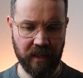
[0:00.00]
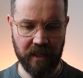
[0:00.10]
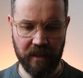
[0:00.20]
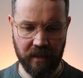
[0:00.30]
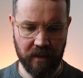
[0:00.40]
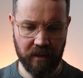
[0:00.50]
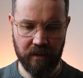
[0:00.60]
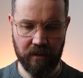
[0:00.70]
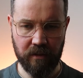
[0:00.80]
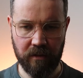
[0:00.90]

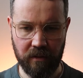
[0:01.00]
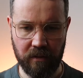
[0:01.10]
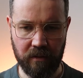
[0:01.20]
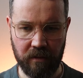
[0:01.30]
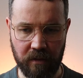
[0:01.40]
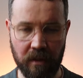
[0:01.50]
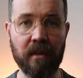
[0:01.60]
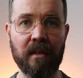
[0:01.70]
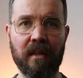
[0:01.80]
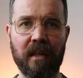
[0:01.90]
is...
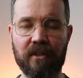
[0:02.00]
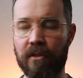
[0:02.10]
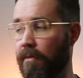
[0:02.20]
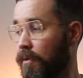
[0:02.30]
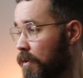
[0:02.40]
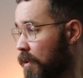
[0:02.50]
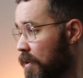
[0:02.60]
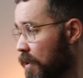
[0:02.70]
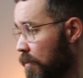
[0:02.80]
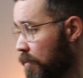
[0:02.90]
I should have looked
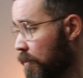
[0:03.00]
this up